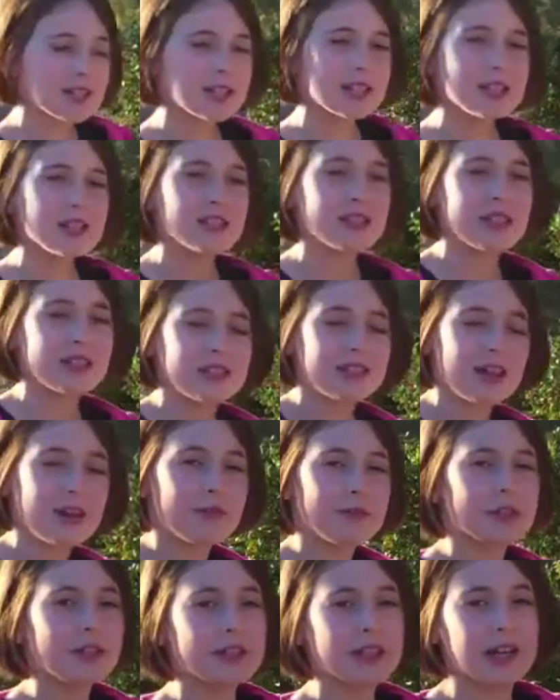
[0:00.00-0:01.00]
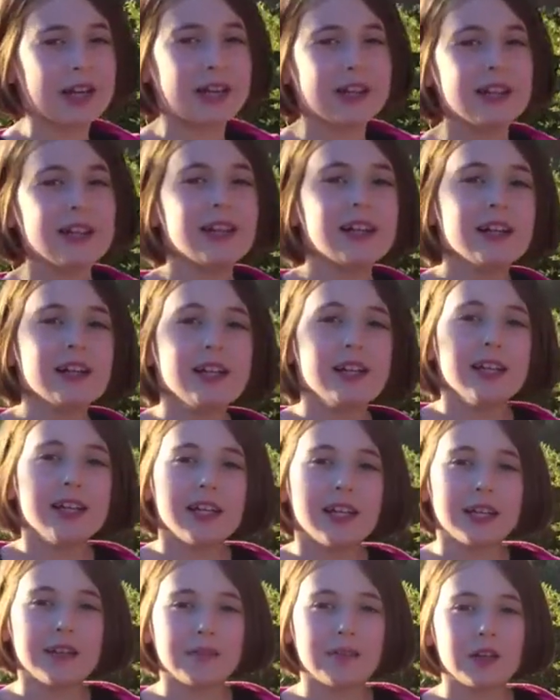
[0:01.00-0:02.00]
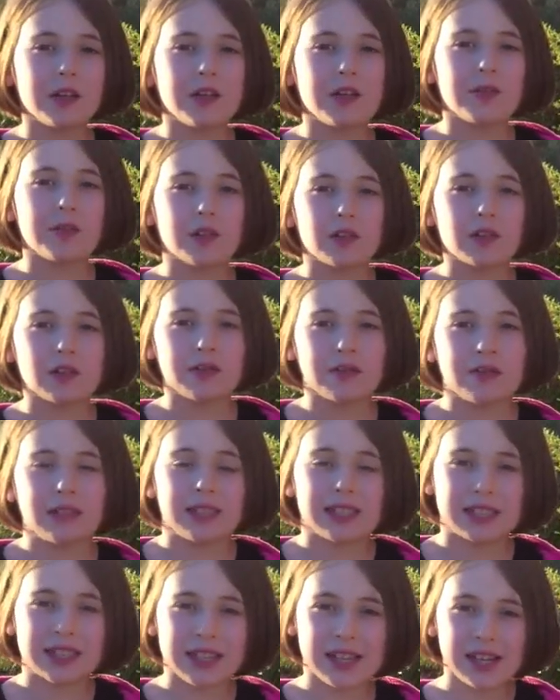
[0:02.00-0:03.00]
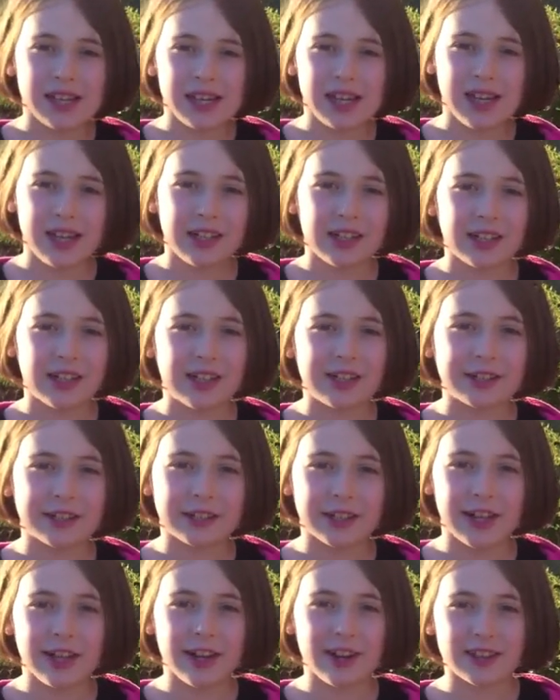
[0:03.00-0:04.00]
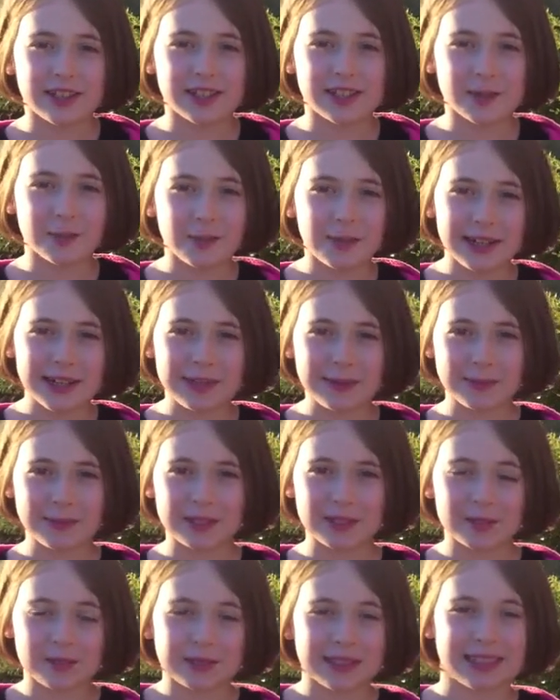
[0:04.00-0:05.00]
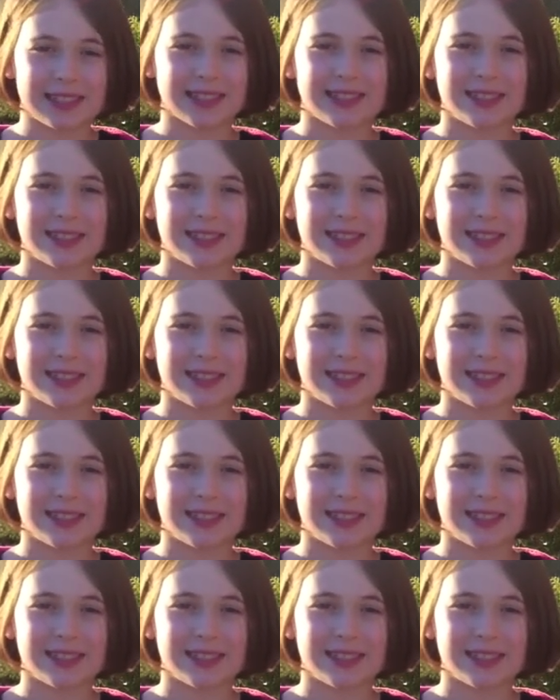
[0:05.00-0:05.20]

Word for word: sees every day, even if you live in the city, country, or somewhere in between.